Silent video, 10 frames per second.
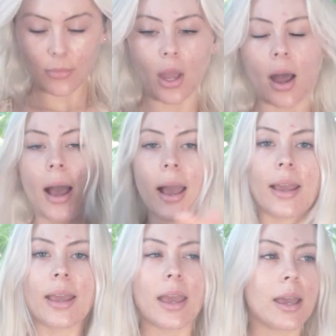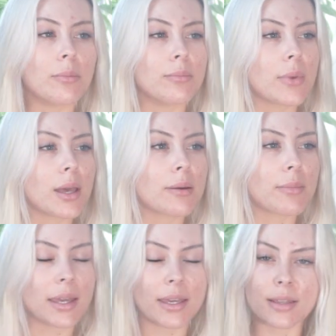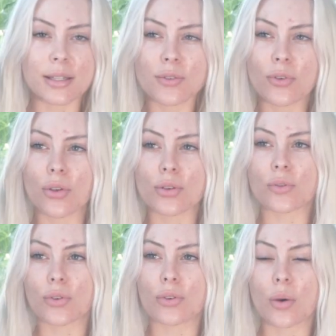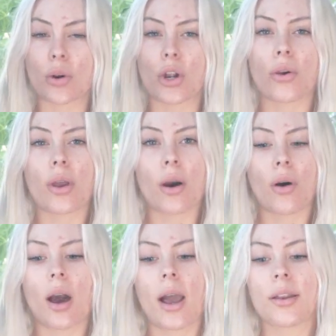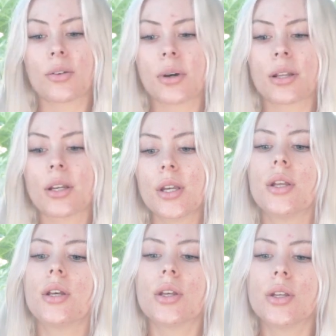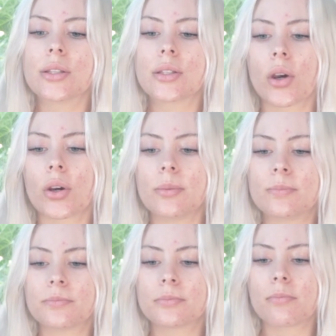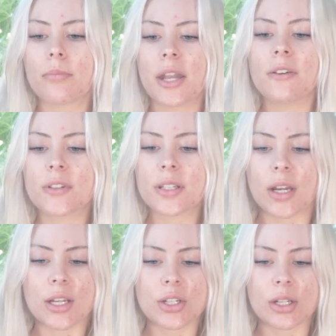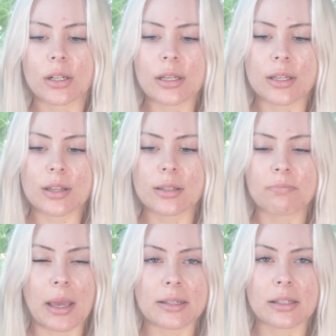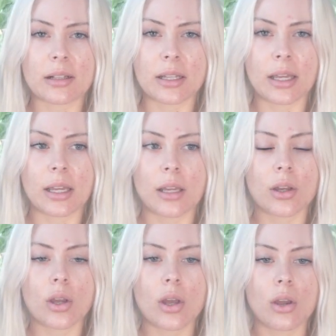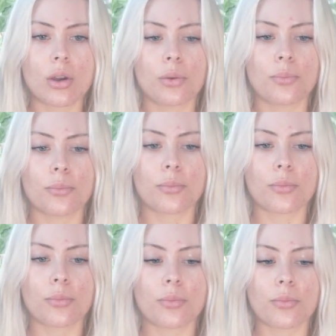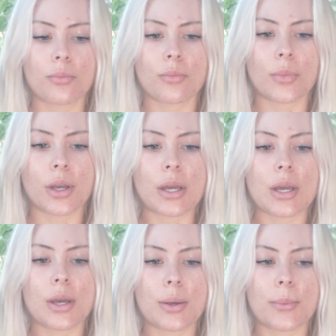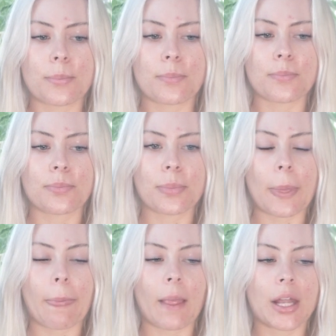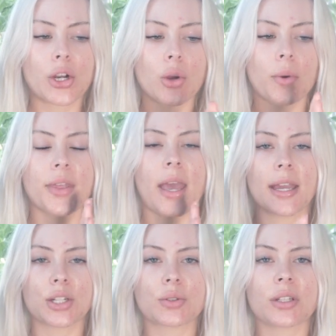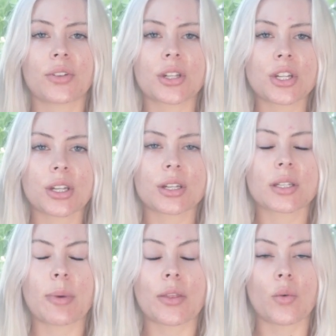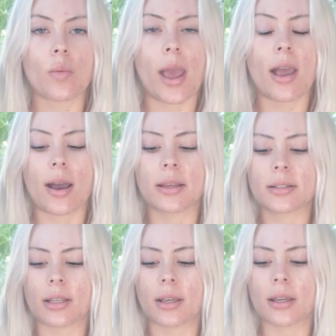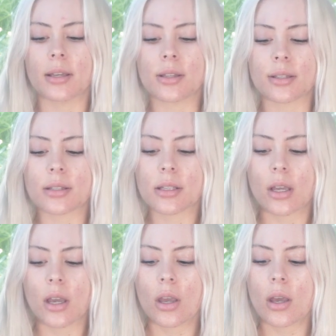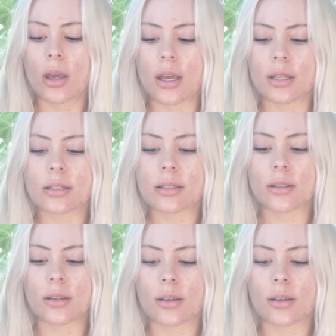I am making this for those of you that want to know how I do it. So manifestation is basically, I don't know what the actual definition is, but the way I see it is it's